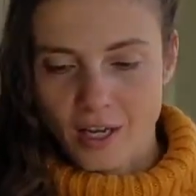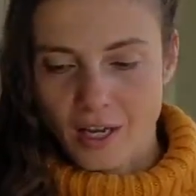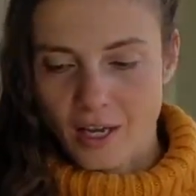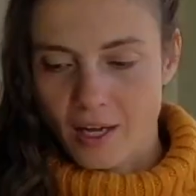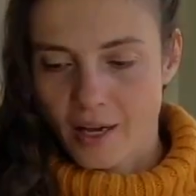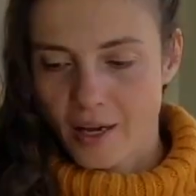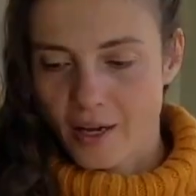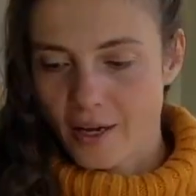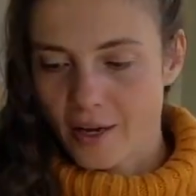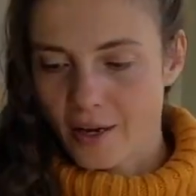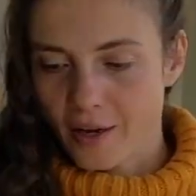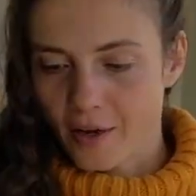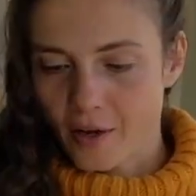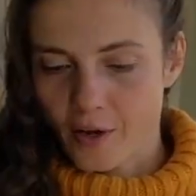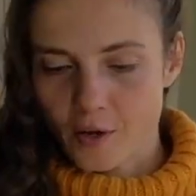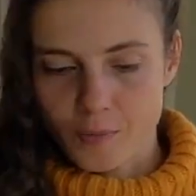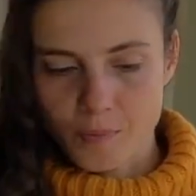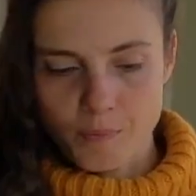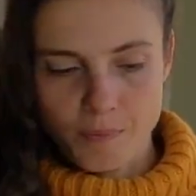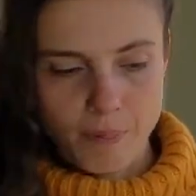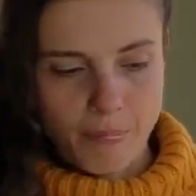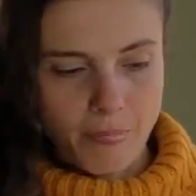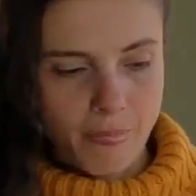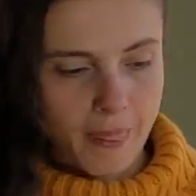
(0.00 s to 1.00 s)

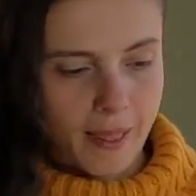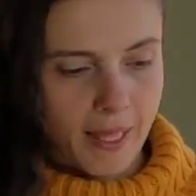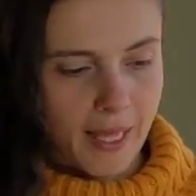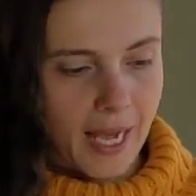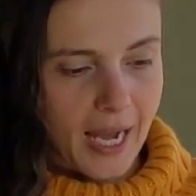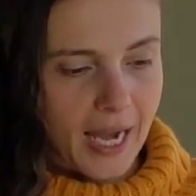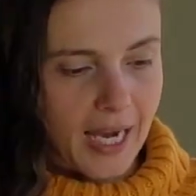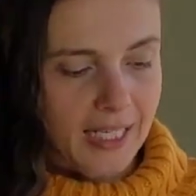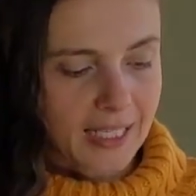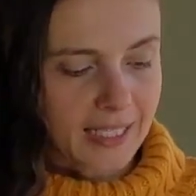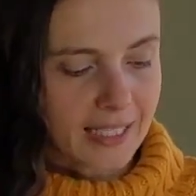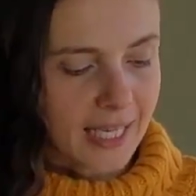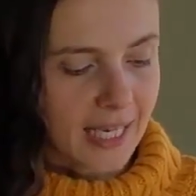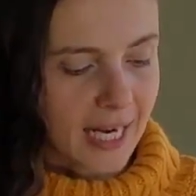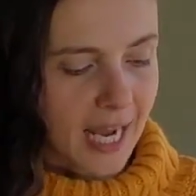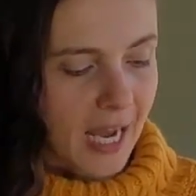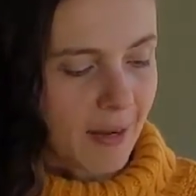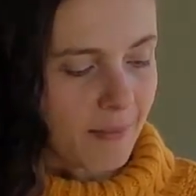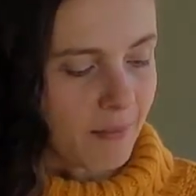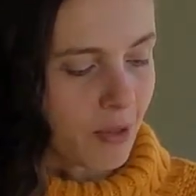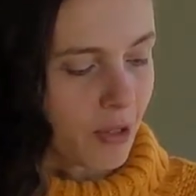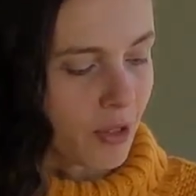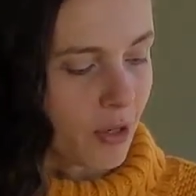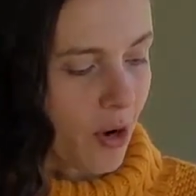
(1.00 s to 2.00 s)
kind that
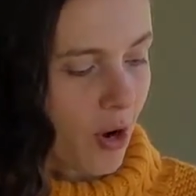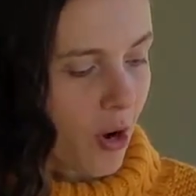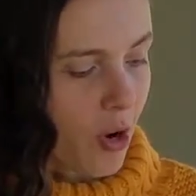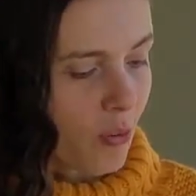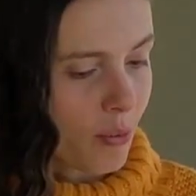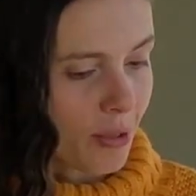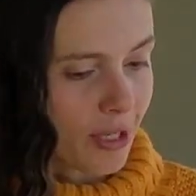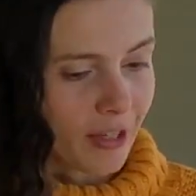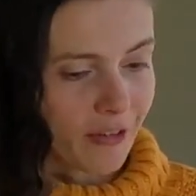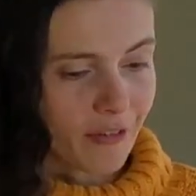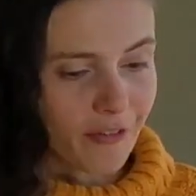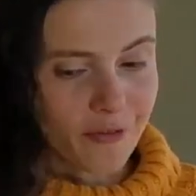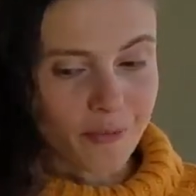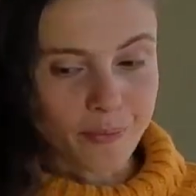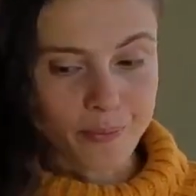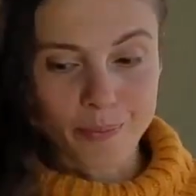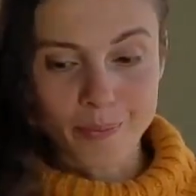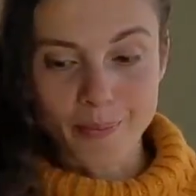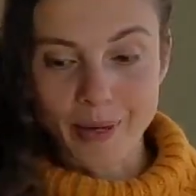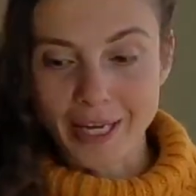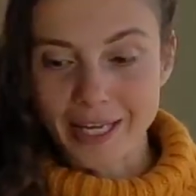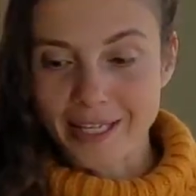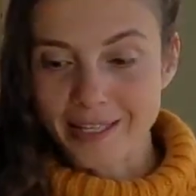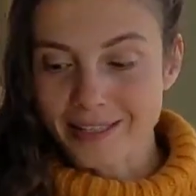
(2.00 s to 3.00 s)
I'm growing
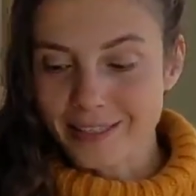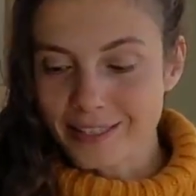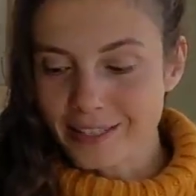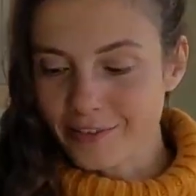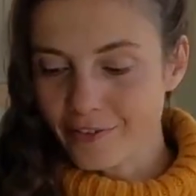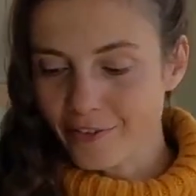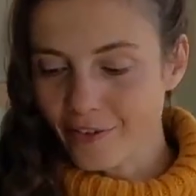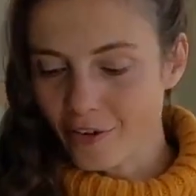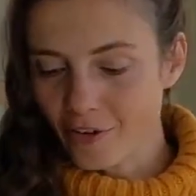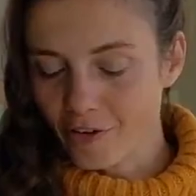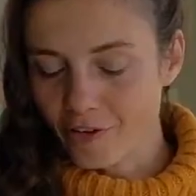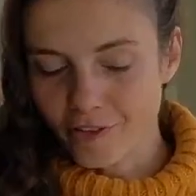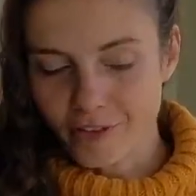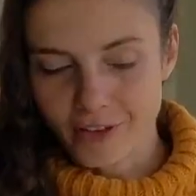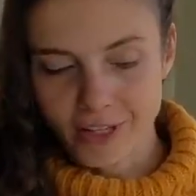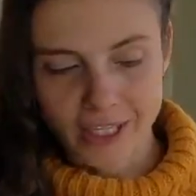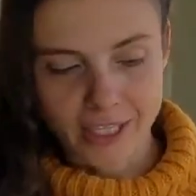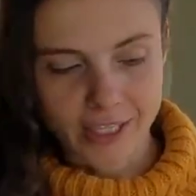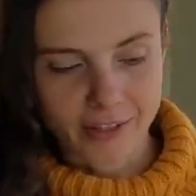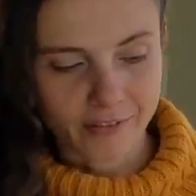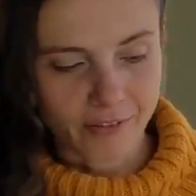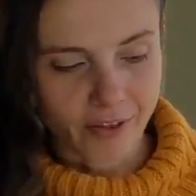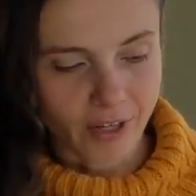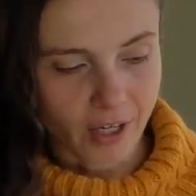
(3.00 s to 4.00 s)
mainly for
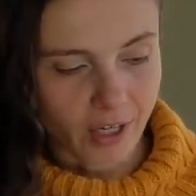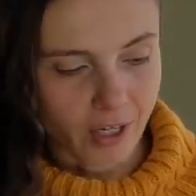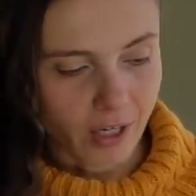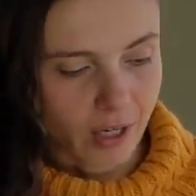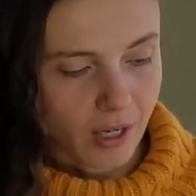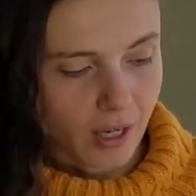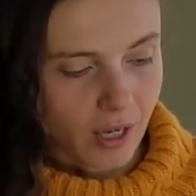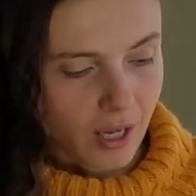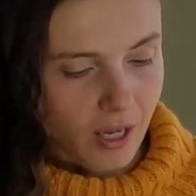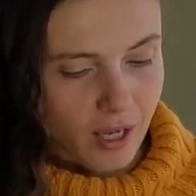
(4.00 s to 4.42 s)
flavor.